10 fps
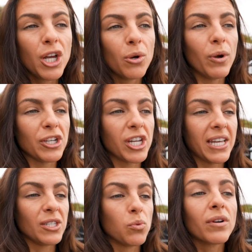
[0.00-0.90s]
which
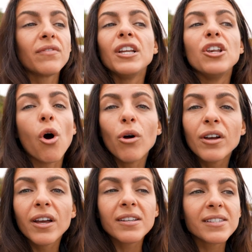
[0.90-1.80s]
is one of the
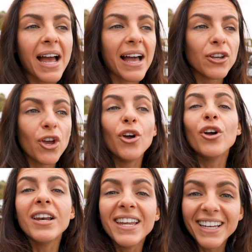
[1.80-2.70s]
longest and
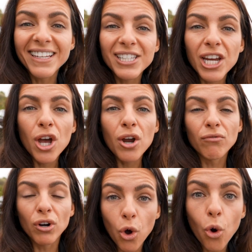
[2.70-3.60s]
earliest
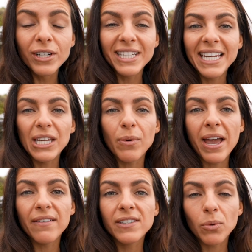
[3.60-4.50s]
recorded heat
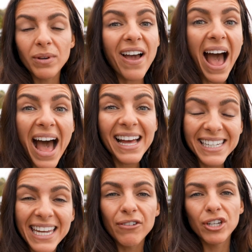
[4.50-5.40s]
waves that we've had
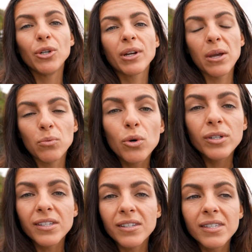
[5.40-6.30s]
here in UK
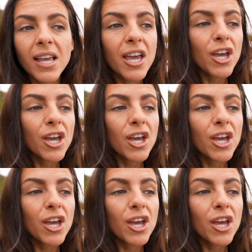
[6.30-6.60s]
waters.